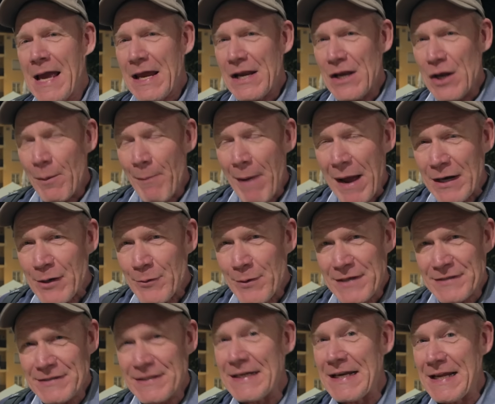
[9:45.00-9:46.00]
Now my
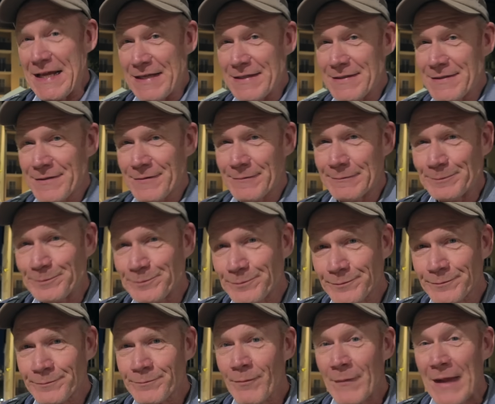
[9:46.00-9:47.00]
question is,
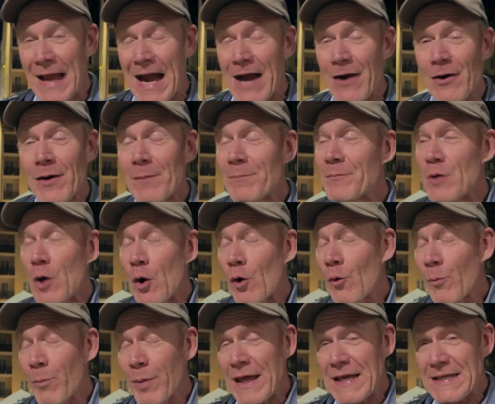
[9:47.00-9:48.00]
how come
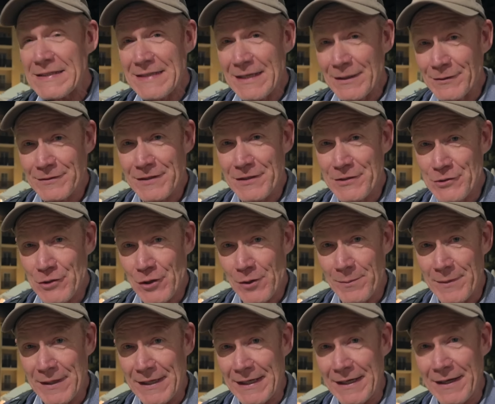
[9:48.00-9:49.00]
no place else in
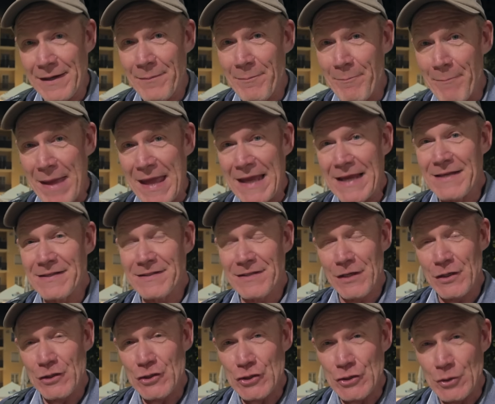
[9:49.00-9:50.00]
Germany makes
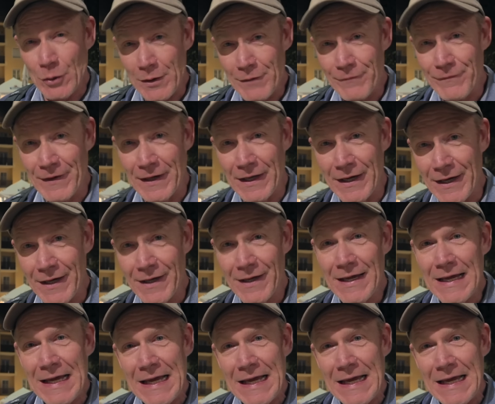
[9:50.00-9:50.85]
Schäufele